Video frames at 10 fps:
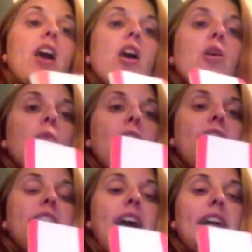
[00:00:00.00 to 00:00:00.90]

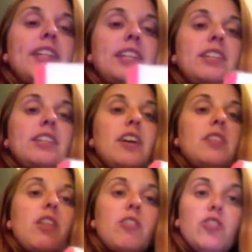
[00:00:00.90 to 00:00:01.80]
when I needed
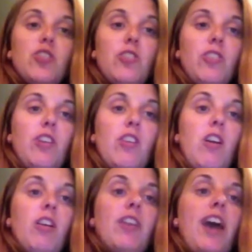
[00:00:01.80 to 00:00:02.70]
another journaling
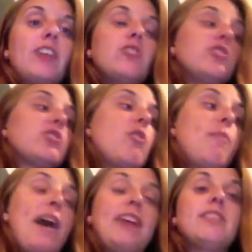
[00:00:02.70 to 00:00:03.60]
card, I could just go
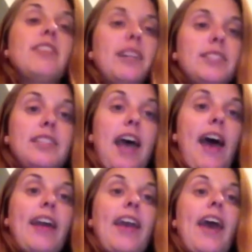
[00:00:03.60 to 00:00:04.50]
back to that
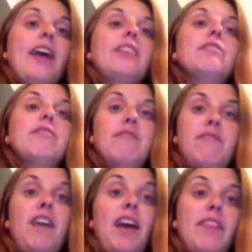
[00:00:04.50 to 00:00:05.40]
stack and
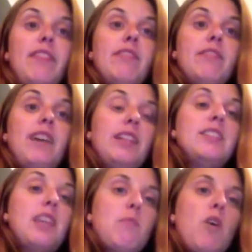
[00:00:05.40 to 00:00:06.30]
find that
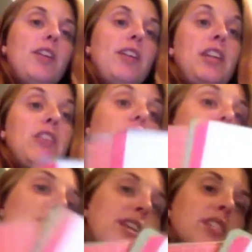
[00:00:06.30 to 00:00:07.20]
same one and either
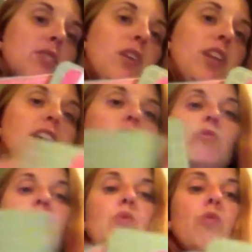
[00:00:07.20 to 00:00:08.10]
replace the one I
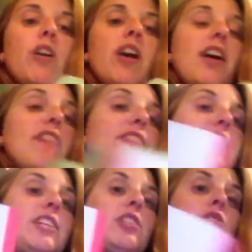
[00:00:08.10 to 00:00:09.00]
used, or if I
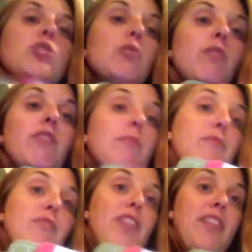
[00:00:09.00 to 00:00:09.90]
needed 2 of them
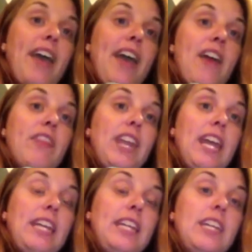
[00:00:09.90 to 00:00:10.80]
for the layout that
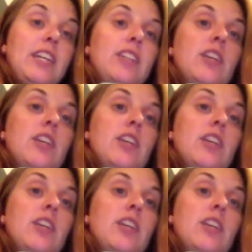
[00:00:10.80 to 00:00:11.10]
I needed,